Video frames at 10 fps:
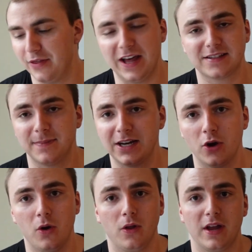that's my
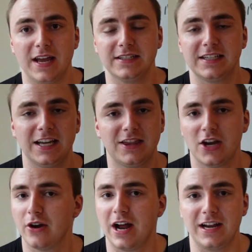goal. And to get
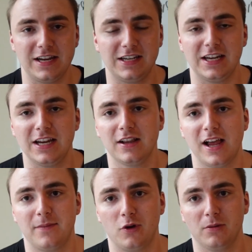there, I need to eat a
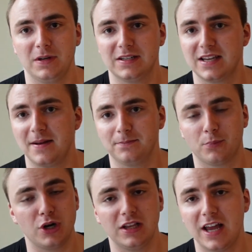lot more because I'm
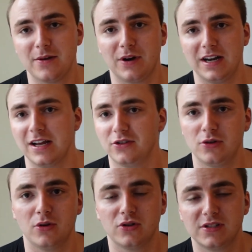pretty light right now,
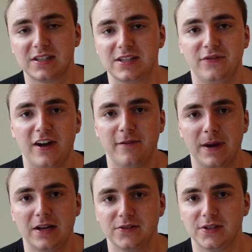265
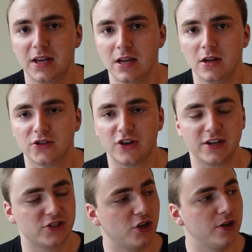pounds. So I
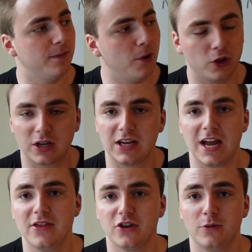started a bulk
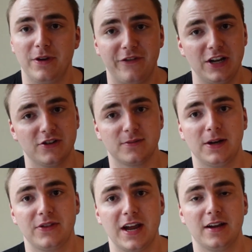again. There will be videos
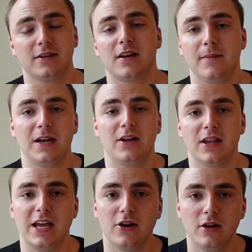about that coming out
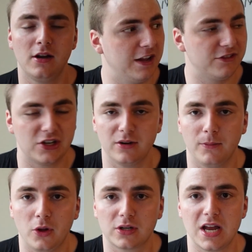later. I've started
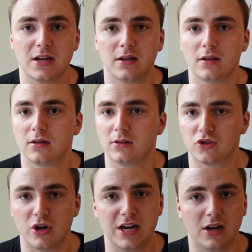bulking,
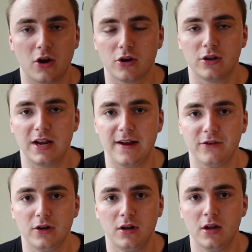training harder than
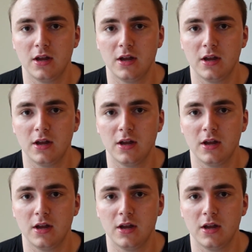ever.